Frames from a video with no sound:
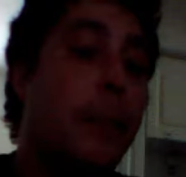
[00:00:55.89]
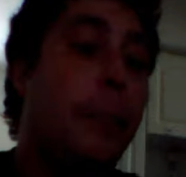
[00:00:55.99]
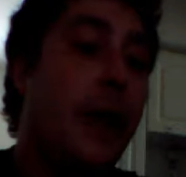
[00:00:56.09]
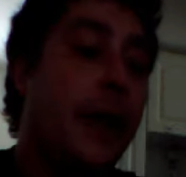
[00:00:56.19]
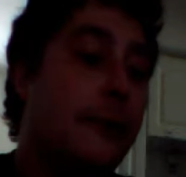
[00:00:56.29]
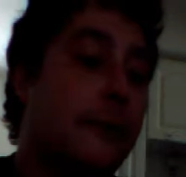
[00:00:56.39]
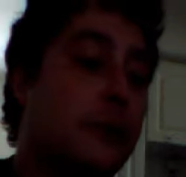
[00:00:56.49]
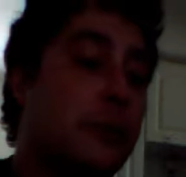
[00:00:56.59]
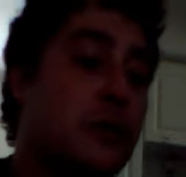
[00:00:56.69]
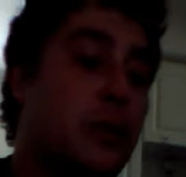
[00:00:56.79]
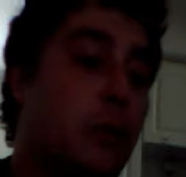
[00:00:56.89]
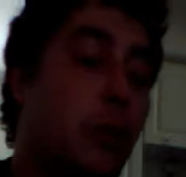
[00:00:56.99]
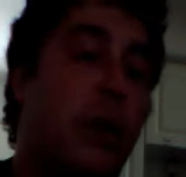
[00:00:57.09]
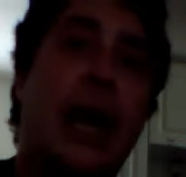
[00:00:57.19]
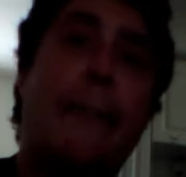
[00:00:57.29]
But
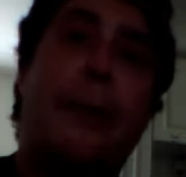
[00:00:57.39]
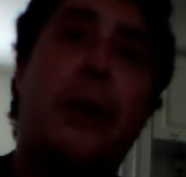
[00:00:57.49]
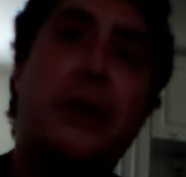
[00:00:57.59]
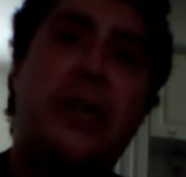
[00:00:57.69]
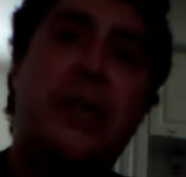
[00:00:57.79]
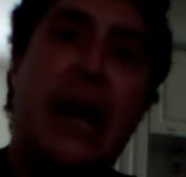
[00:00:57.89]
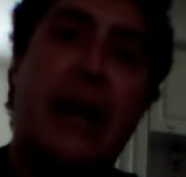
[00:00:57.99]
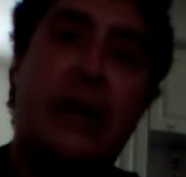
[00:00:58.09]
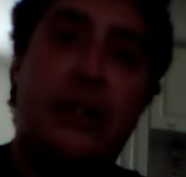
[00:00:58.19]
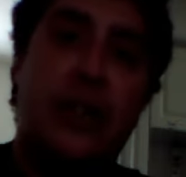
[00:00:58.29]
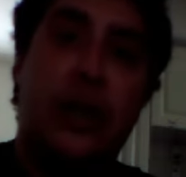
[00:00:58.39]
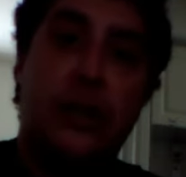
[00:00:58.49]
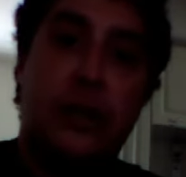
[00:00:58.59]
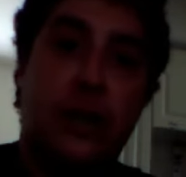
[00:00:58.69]
when I pulled it out of the dirt,